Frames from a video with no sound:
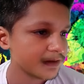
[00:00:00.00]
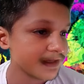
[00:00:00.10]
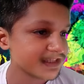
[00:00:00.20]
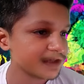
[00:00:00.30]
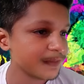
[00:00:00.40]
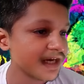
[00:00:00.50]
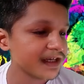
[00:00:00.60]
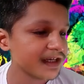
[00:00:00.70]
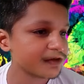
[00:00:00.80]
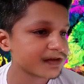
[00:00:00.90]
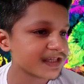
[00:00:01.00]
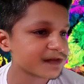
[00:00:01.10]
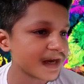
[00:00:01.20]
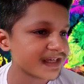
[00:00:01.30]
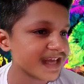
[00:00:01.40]
Ultimately, you
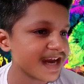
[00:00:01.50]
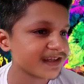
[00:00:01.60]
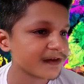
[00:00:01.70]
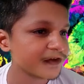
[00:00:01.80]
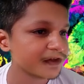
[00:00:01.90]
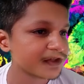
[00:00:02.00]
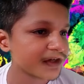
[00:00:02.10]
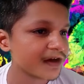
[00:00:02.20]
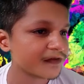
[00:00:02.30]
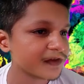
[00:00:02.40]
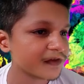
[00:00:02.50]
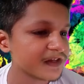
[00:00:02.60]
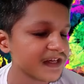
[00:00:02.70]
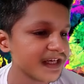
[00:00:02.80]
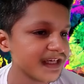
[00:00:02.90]
suspect that the future of the
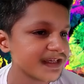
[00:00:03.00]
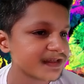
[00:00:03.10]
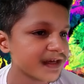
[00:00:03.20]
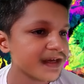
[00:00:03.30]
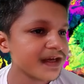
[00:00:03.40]
series